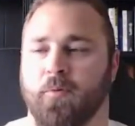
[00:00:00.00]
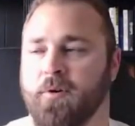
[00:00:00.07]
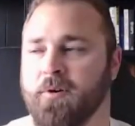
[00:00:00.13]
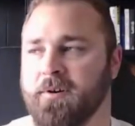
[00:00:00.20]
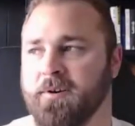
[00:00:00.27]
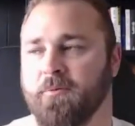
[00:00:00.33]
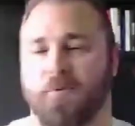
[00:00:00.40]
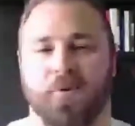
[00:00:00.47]

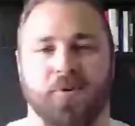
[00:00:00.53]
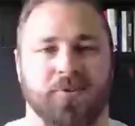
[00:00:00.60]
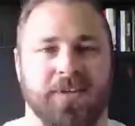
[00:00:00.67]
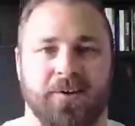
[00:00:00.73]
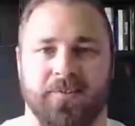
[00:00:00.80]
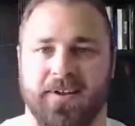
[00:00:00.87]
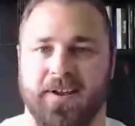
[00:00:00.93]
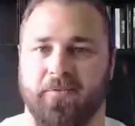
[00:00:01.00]
We're in a world
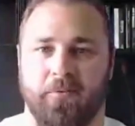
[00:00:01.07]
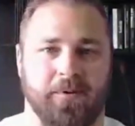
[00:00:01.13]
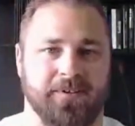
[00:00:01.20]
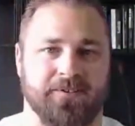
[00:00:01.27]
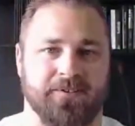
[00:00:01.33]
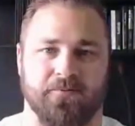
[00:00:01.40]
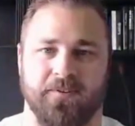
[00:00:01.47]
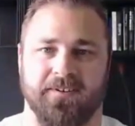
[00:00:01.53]
now that
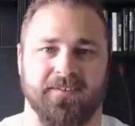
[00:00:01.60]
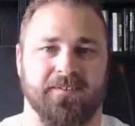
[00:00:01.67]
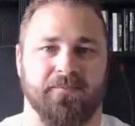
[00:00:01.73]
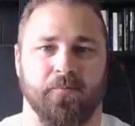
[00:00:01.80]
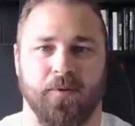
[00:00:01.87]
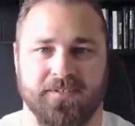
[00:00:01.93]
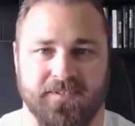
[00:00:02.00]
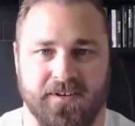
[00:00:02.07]
everyone
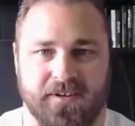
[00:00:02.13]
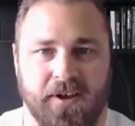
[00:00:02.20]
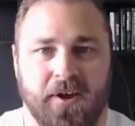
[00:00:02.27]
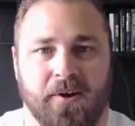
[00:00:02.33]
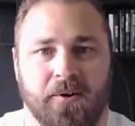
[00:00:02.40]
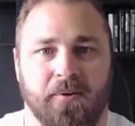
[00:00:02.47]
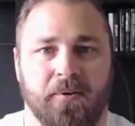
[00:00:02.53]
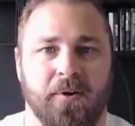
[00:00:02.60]
wants to
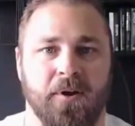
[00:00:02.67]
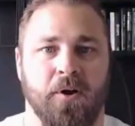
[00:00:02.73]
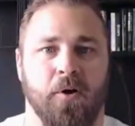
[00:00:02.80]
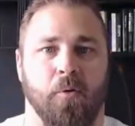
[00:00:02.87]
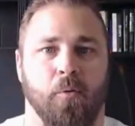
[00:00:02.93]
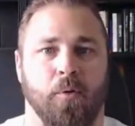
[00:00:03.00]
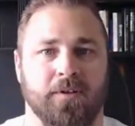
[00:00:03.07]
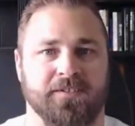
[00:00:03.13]
know
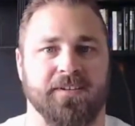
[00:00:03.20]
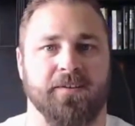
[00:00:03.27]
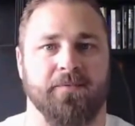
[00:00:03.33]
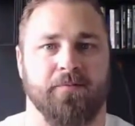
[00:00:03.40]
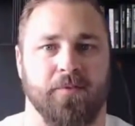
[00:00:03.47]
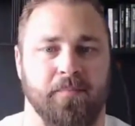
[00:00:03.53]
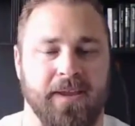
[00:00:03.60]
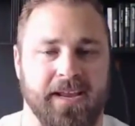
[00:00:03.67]
what's in
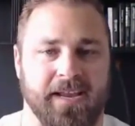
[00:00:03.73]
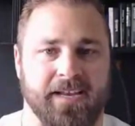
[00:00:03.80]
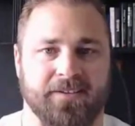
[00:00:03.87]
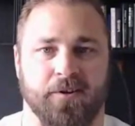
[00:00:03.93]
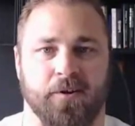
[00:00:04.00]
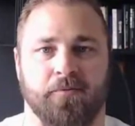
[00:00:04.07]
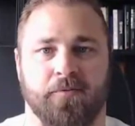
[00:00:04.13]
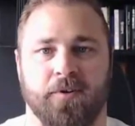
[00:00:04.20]
it for me.
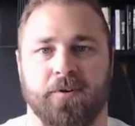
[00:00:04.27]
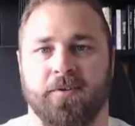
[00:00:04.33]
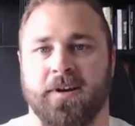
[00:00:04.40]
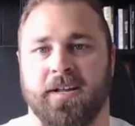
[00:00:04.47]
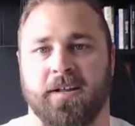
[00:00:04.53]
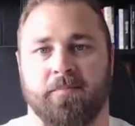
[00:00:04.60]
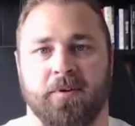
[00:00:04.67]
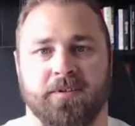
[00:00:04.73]
So if you're
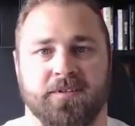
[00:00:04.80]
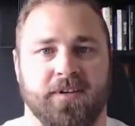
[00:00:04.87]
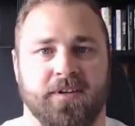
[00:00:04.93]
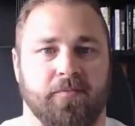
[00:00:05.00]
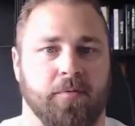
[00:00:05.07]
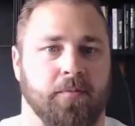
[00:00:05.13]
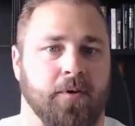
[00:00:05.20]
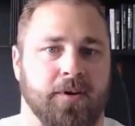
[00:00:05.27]
creating a bunch of
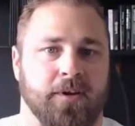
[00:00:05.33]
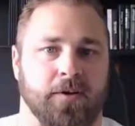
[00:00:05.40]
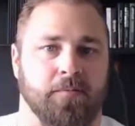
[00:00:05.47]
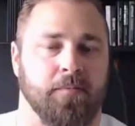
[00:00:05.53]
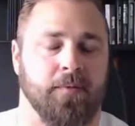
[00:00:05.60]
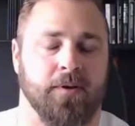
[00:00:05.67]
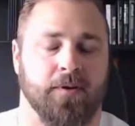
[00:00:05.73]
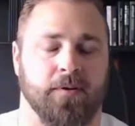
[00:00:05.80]
stuff promoting
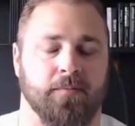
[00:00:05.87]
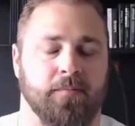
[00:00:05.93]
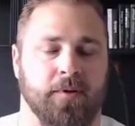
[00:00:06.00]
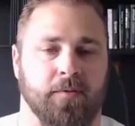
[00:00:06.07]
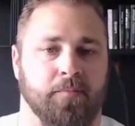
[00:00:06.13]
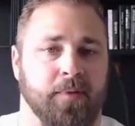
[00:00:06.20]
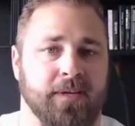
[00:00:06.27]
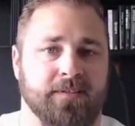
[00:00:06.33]
your, your,
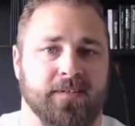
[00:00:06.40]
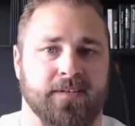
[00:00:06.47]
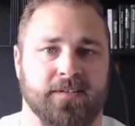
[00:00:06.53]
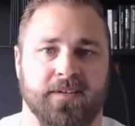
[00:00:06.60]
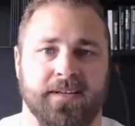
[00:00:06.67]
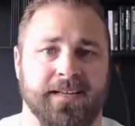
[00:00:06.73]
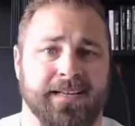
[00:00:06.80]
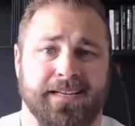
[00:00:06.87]
your
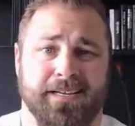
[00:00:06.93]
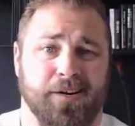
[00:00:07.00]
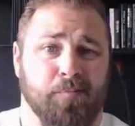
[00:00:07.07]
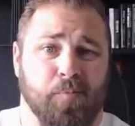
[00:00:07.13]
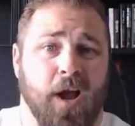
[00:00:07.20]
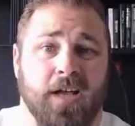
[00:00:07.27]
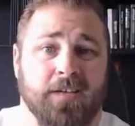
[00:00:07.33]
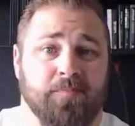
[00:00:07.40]
business, your
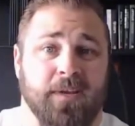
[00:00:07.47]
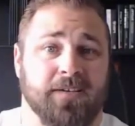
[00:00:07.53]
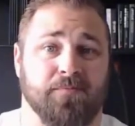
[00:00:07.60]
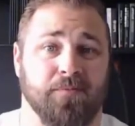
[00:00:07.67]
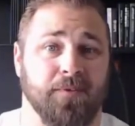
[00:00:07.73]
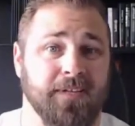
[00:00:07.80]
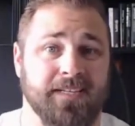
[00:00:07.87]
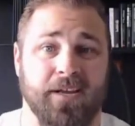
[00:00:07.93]

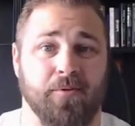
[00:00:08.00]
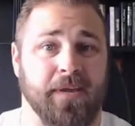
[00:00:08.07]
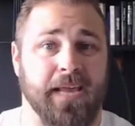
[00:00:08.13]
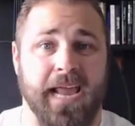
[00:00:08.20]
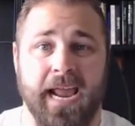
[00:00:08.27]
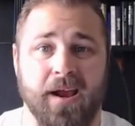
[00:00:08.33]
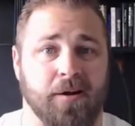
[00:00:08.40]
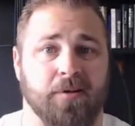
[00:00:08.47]
prospects really don't
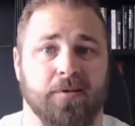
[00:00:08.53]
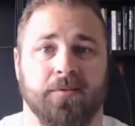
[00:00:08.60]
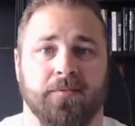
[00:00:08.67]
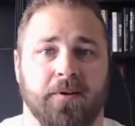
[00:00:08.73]
care